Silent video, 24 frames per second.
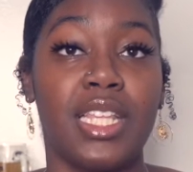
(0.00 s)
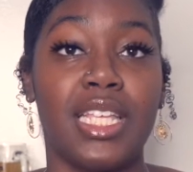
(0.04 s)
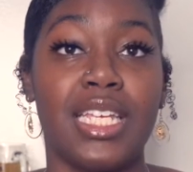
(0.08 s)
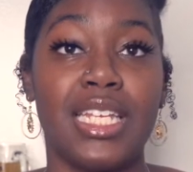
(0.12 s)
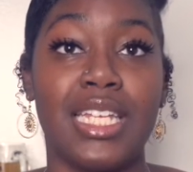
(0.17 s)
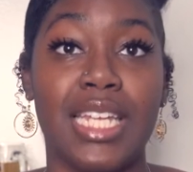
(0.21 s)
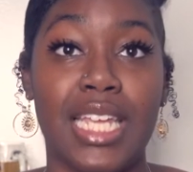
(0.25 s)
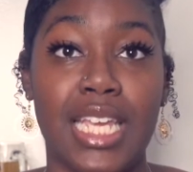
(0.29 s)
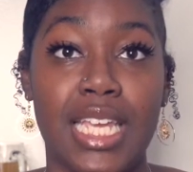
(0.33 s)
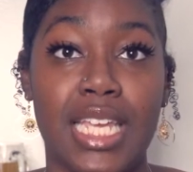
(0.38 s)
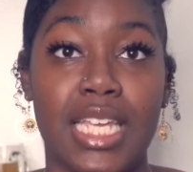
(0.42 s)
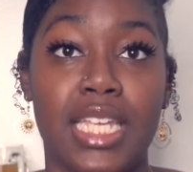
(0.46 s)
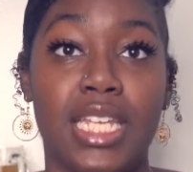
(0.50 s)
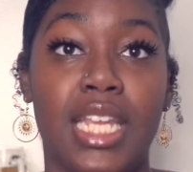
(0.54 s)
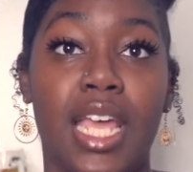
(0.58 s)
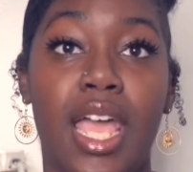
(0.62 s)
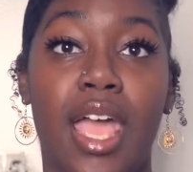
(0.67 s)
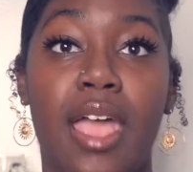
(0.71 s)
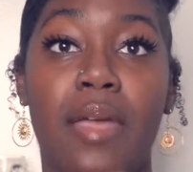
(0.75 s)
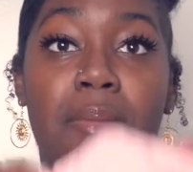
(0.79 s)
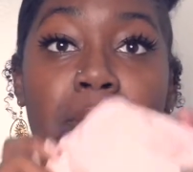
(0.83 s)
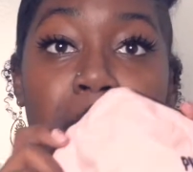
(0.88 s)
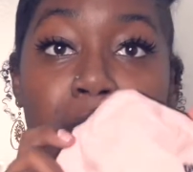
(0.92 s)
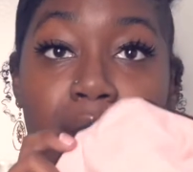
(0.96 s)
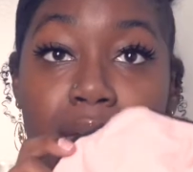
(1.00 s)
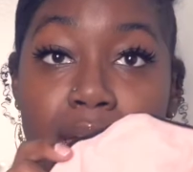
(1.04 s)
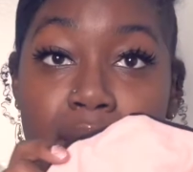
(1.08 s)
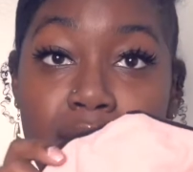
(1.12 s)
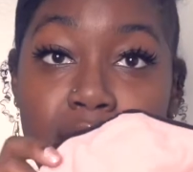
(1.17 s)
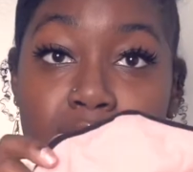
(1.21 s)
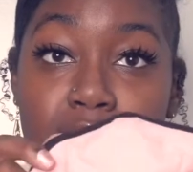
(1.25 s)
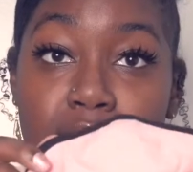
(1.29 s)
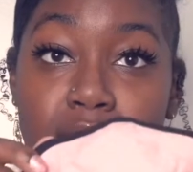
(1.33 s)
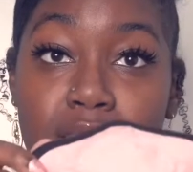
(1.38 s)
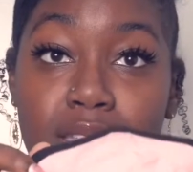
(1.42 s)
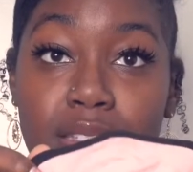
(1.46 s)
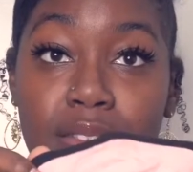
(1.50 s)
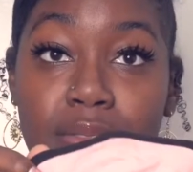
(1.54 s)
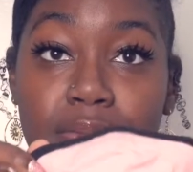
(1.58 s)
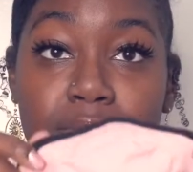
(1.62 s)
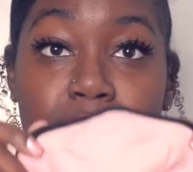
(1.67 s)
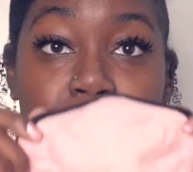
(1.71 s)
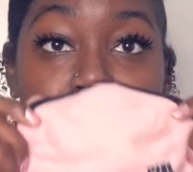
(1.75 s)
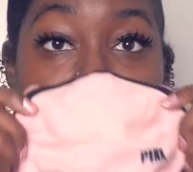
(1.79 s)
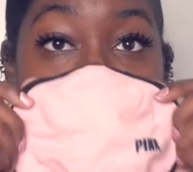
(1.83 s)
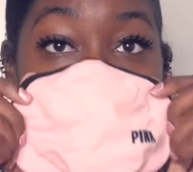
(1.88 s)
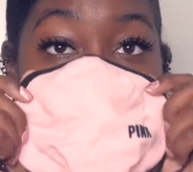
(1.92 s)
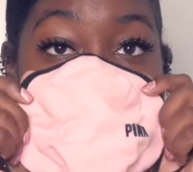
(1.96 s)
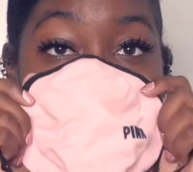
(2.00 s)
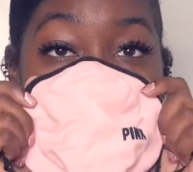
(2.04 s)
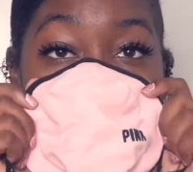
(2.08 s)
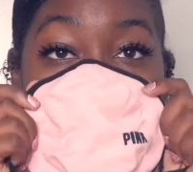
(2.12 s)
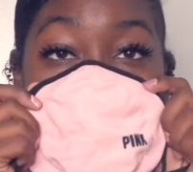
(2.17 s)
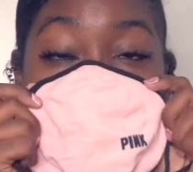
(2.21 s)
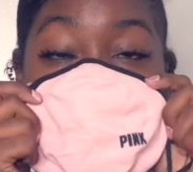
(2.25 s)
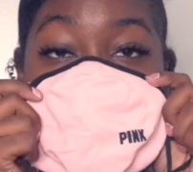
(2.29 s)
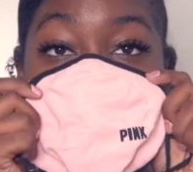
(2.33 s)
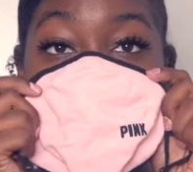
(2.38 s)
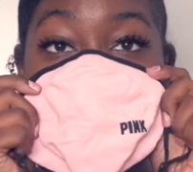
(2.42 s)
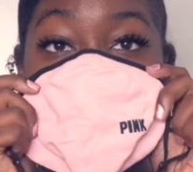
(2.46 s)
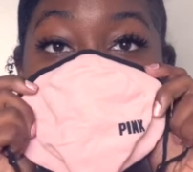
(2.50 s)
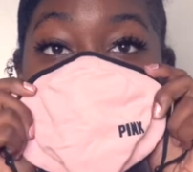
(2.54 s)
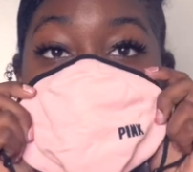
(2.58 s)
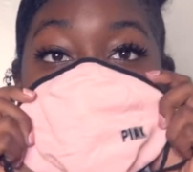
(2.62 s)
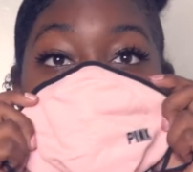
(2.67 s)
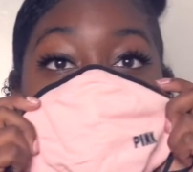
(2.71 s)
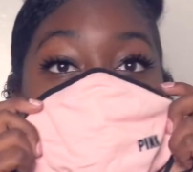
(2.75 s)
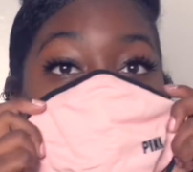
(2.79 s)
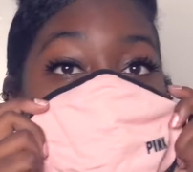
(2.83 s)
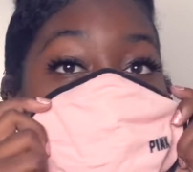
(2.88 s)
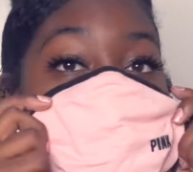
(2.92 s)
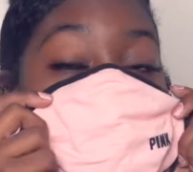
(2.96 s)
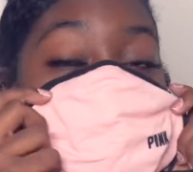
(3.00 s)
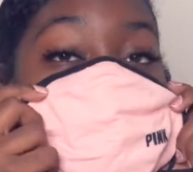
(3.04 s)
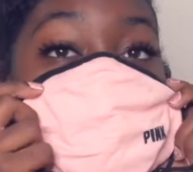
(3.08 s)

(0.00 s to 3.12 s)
need a mask. And this one is just